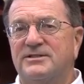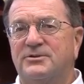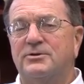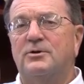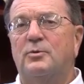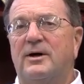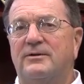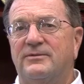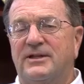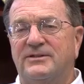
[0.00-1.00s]
It took a while
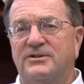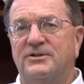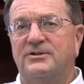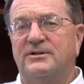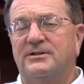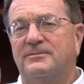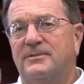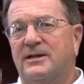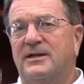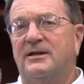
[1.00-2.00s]
for that to cure
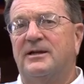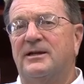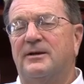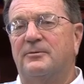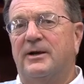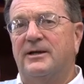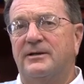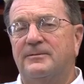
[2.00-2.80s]
and get ready.